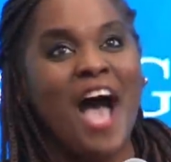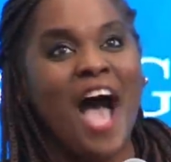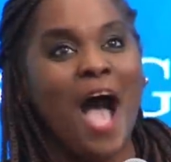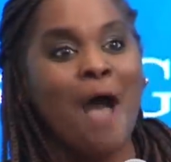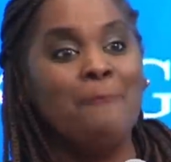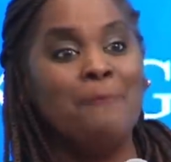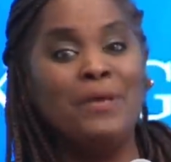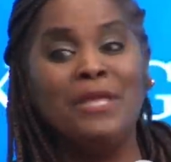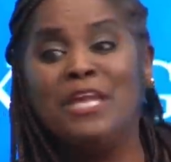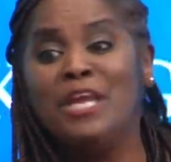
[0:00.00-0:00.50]

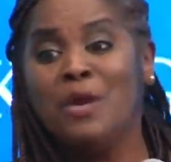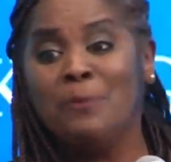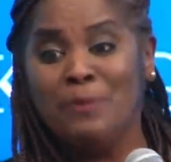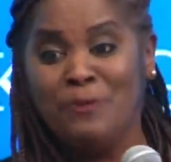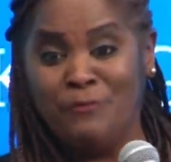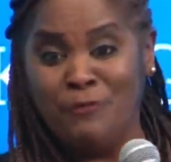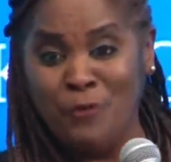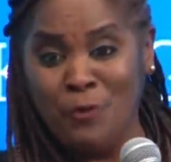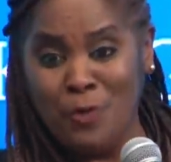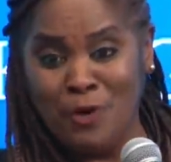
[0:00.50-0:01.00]
I've been here
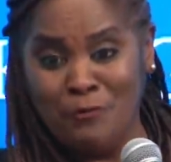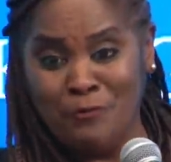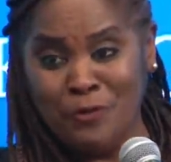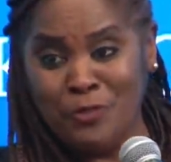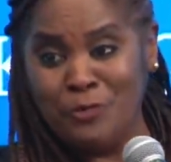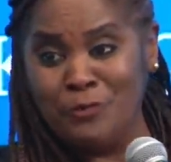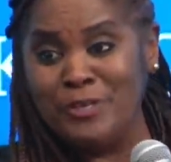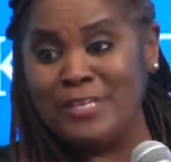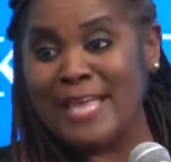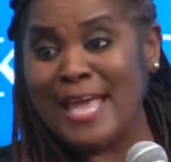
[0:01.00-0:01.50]
before for
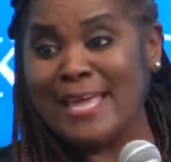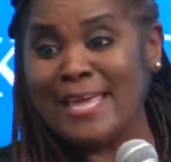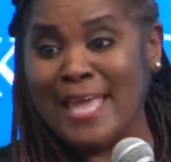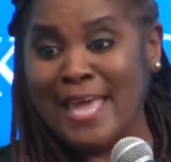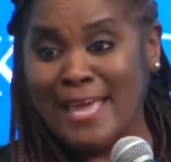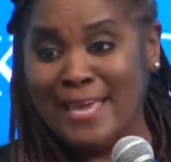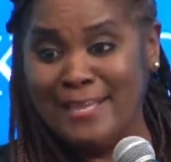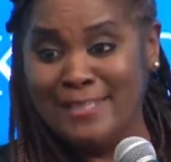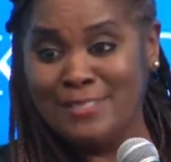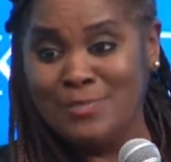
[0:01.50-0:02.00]
3
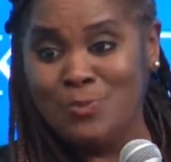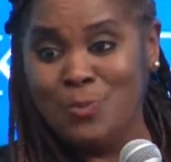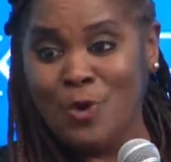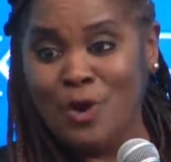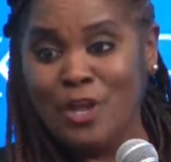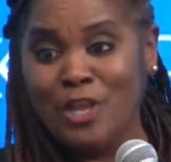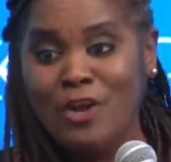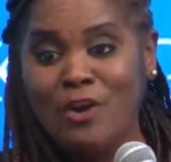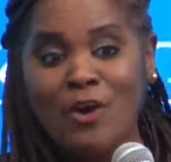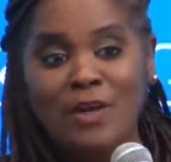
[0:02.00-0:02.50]
decades
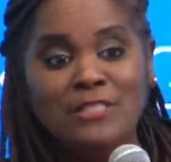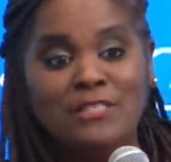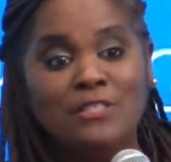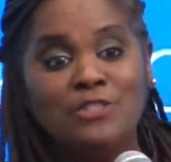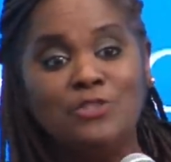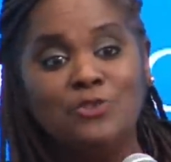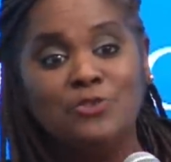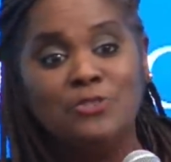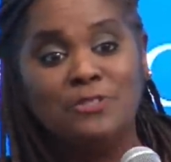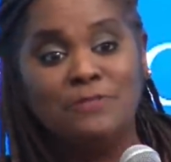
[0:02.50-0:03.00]
working on
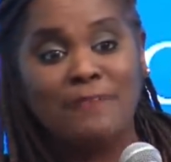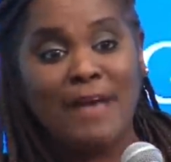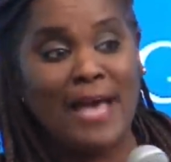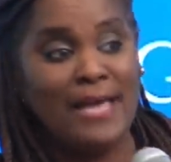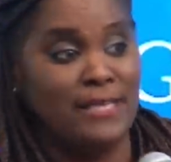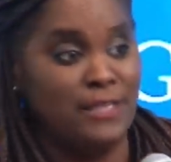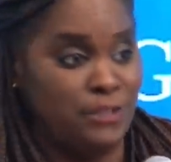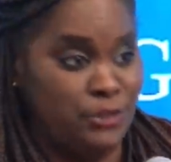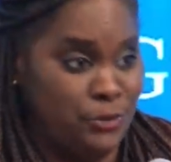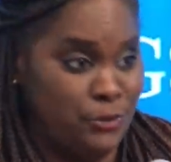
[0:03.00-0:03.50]
digital
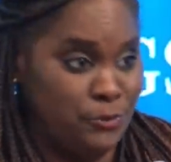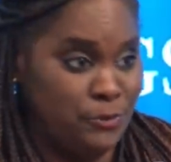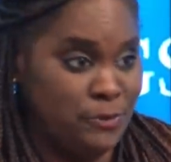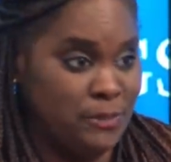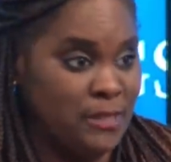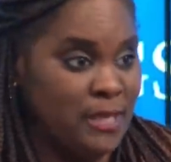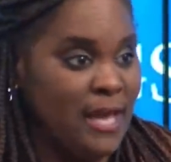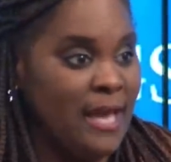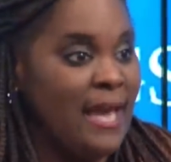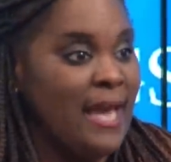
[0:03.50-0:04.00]
divide
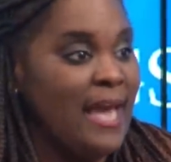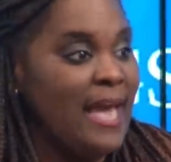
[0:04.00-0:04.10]
issues.